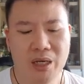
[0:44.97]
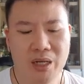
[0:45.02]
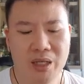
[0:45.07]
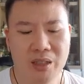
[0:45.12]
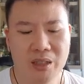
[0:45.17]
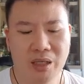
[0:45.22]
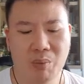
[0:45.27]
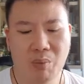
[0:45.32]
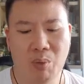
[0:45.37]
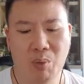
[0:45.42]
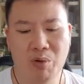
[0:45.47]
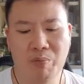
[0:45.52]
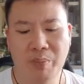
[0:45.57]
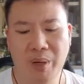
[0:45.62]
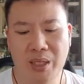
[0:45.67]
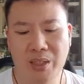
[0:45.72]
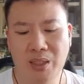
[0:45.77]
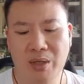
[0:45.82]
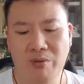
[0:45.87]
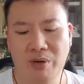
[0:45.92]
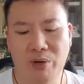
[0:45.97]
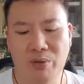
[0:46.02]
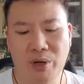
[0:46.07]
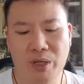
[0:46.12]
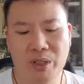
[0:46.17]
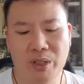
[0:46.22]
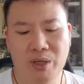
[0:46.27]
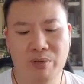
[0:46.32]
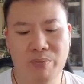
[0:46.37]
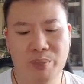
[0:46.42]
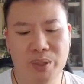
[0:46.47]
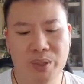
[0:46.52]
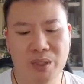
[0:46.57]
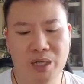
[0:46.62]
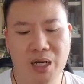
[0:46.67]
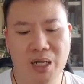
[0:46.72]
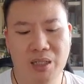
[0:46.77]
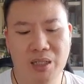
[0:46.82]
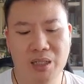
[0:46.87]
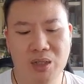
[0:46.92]
lead someone with passive-aggressive
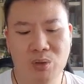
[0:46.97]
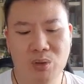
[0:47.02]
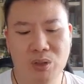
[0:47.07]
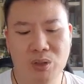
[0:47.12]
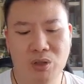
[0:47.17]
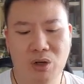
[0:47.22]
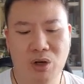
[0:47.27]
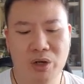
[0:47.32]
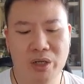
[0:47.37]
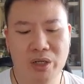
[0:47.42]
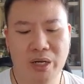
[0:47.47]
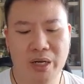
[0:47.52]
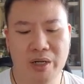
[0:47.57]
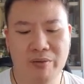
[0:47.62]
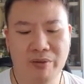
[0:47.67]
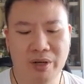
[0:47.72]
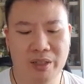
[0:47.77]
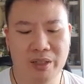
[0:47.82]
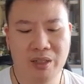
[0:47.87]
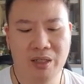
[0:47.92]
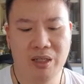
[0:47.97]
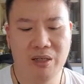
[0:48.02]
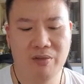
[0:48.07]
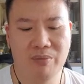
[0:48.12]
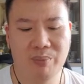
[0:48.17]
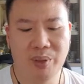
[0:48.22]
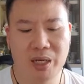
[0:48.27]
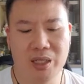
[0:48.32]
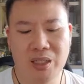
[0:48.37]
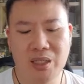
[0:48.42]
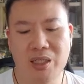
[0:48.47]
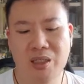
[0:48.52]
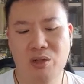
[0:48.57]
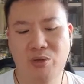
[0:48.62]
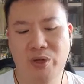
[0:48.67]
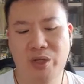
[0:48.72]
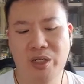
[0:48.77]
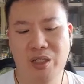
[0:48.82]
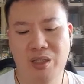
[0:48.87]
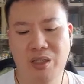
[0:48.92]
personality who is loyal and effective by
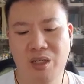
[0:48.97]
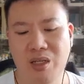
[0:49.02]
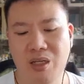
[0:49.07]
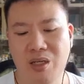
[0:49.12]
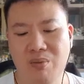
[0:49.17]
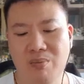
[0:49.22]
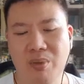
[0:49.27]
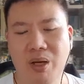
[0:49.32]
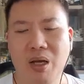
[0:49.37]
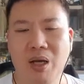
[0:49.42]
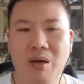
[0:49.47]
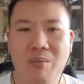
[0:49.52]
hindering the team,